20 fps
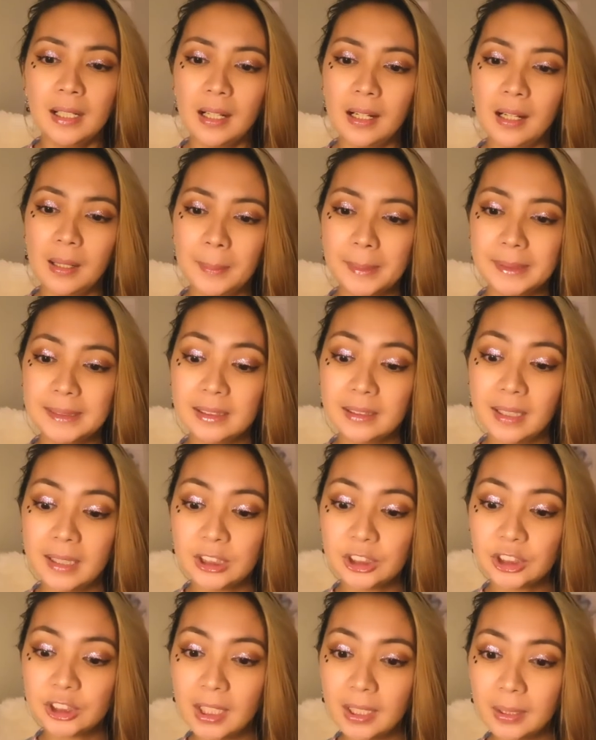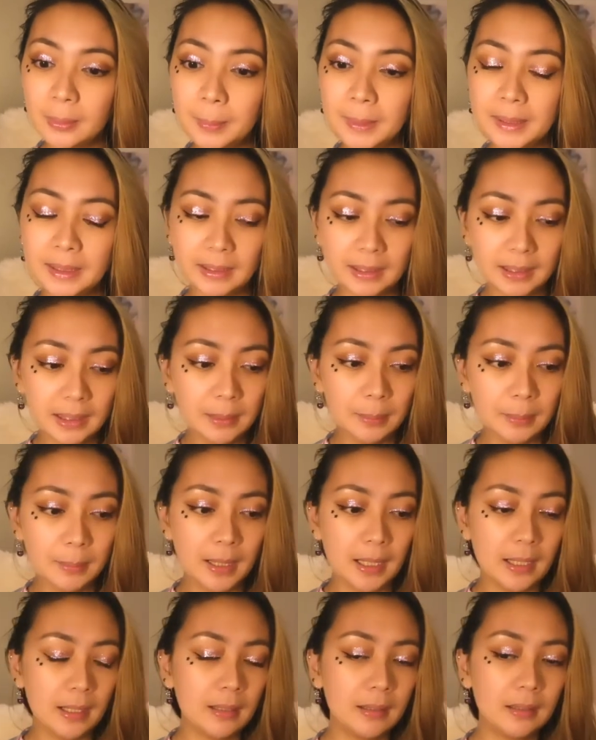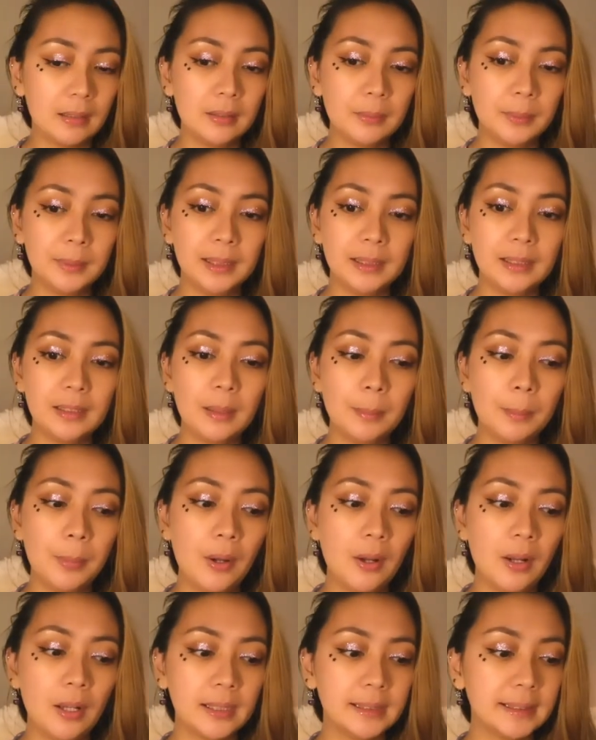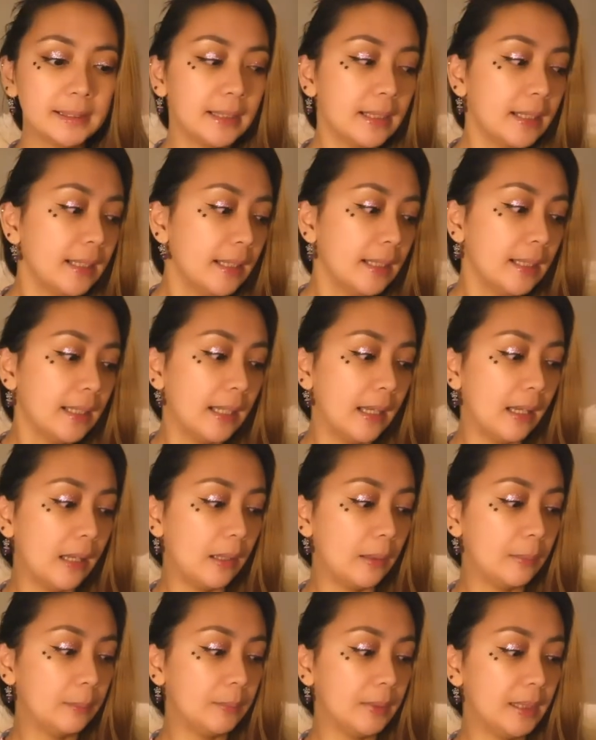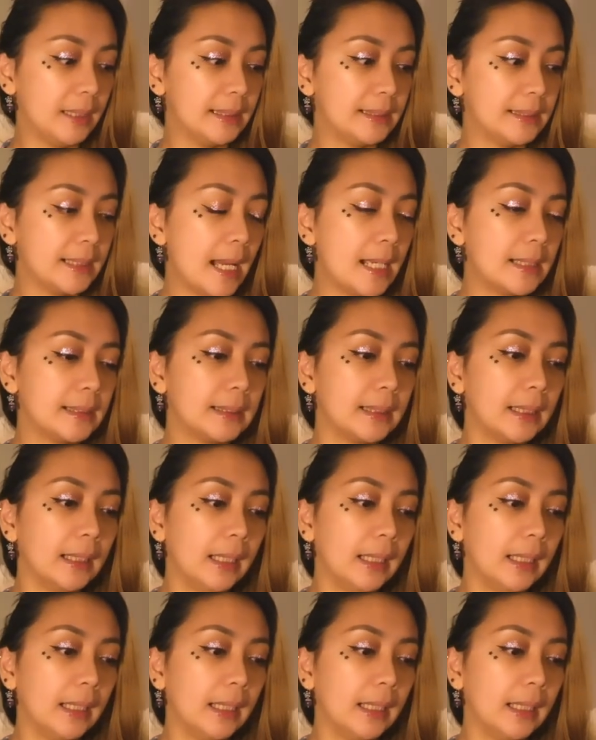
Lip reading: Until I check my email when I did a pause, is that